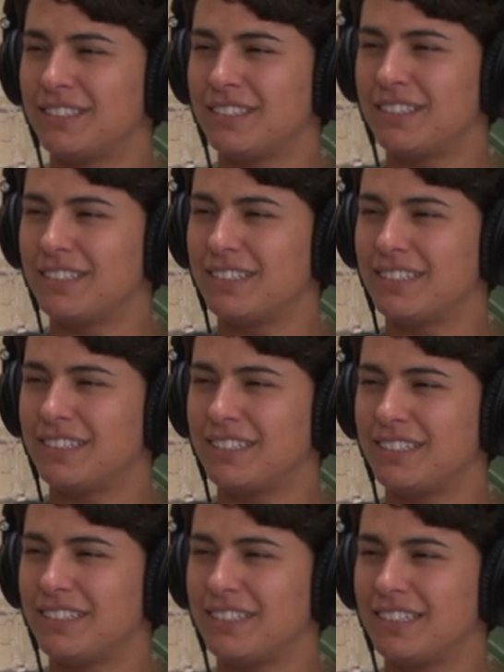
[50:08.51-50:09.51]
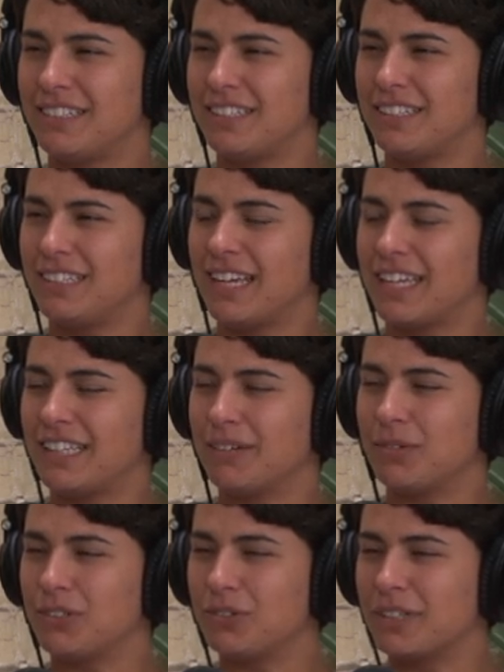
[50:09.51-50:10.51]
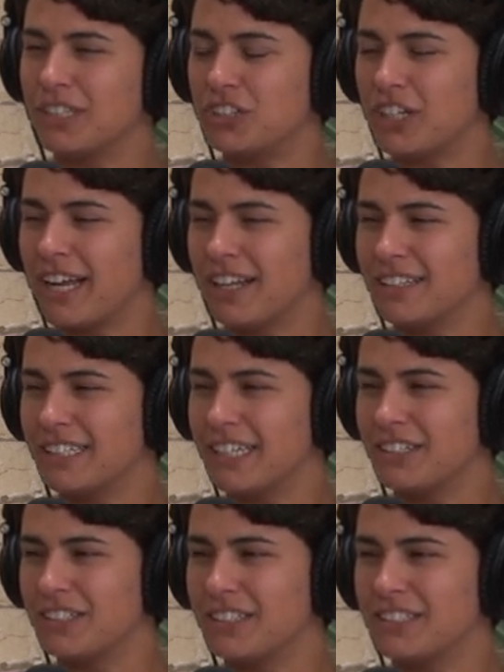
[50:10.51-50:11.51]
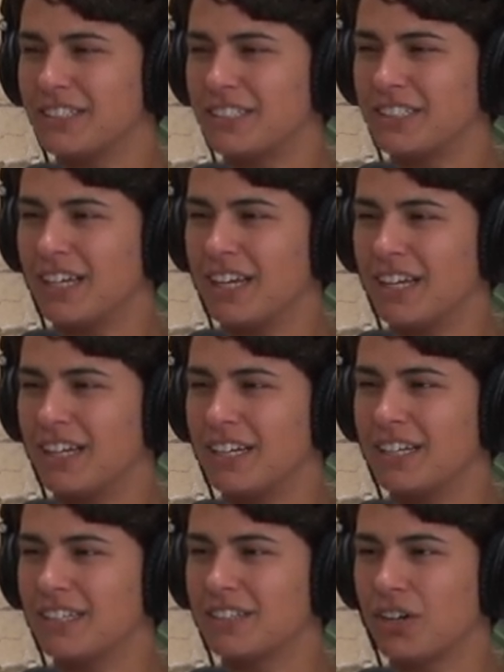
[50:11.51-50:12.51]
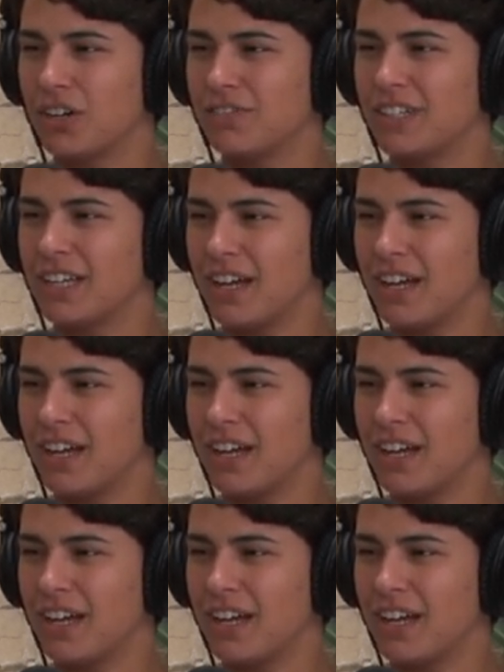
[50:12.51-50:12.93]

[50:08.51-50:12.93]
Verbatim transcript: What? Yeah, they were doing a jack o' lantern uh, carving carving thing?